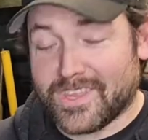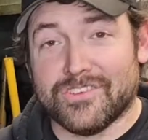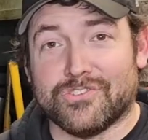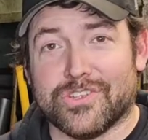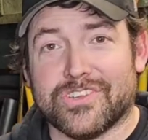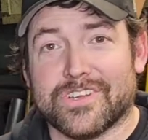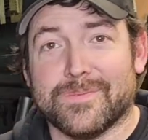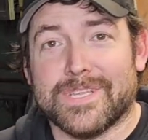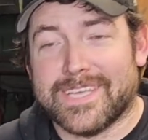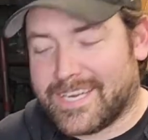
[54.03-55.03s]
So I'll talk
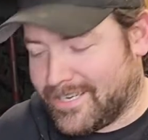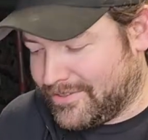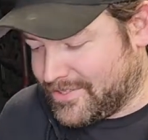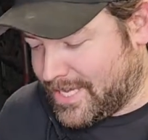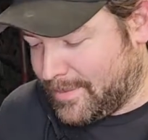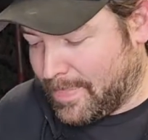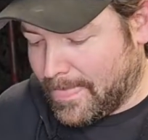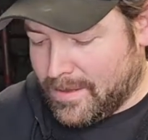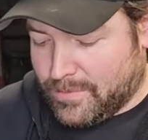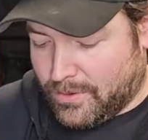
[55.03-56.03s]
about that another time.
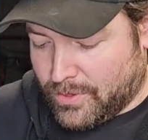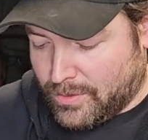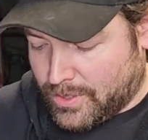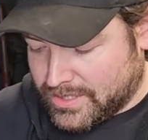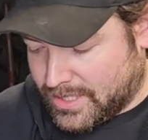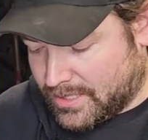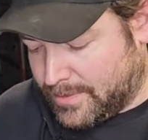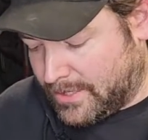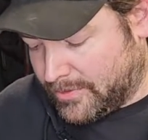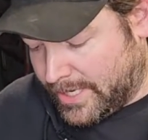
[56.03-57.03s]
But what I want to talk
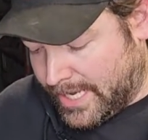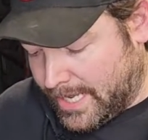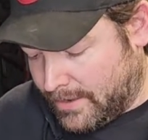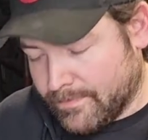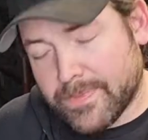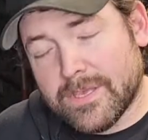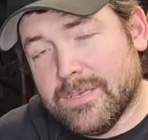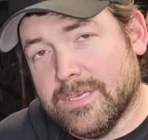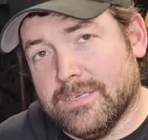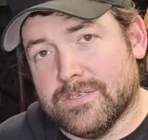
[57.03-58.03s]
about right now
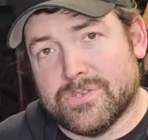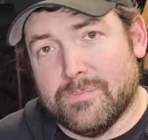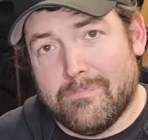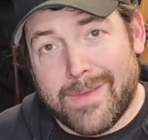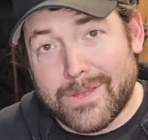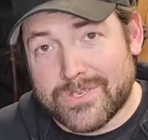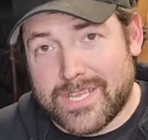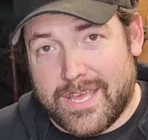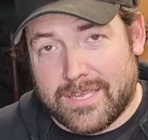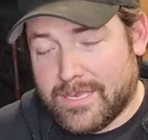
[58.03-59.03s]
is
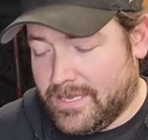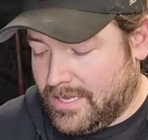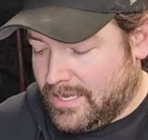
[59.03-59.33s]
Mountech.